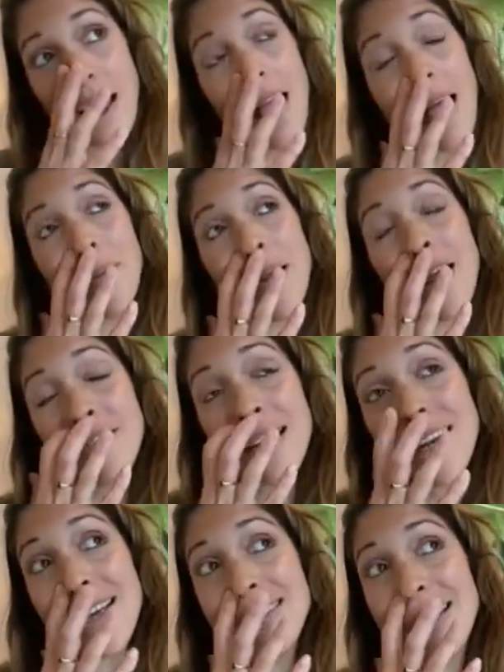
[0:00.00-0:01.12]
But I
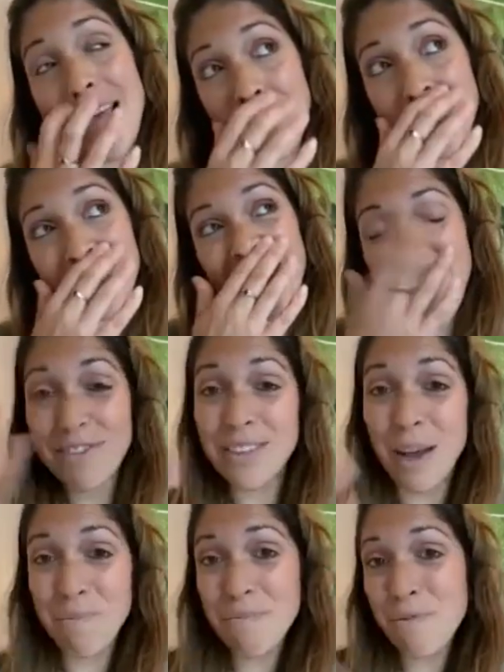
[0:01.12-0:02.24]
realized that was kind of
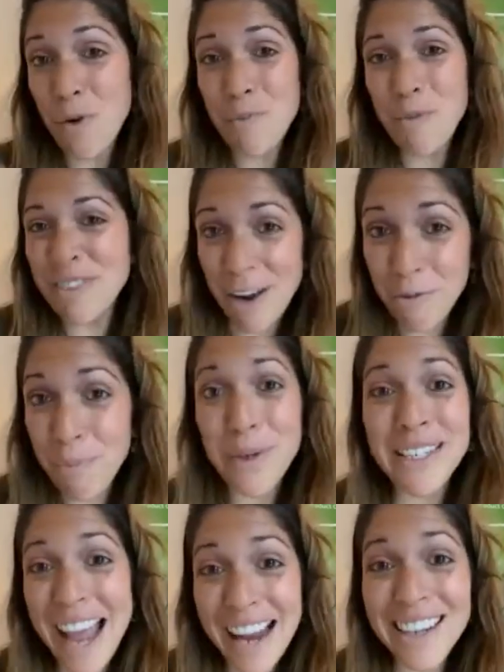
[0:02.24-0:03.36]
some form of
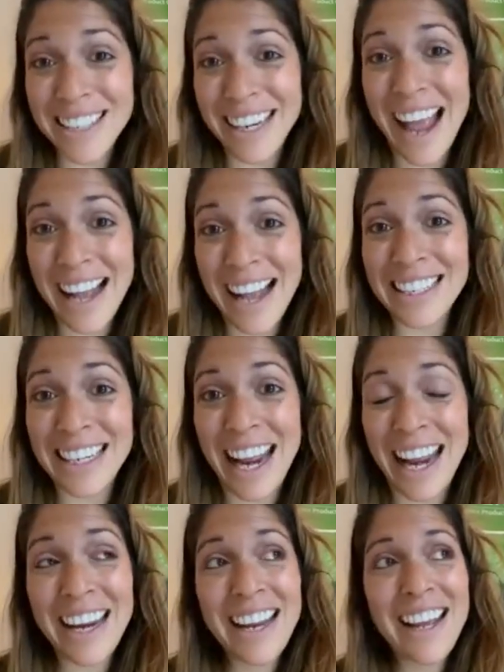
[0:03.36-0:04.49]
self-protection,
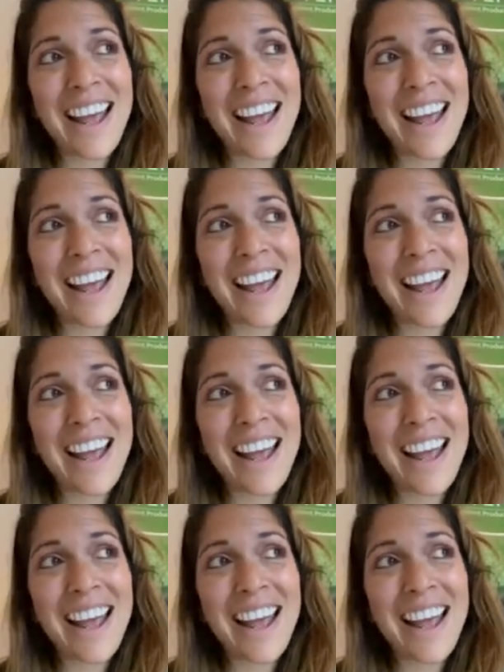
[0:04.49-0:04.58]
actually.